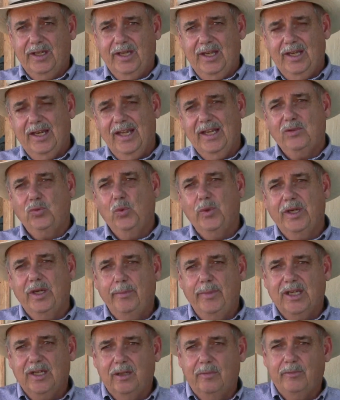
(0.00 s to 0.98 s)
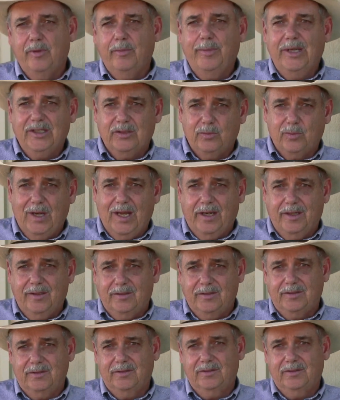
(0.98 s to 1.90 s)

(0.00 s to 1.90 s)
and that's when they become the best riders.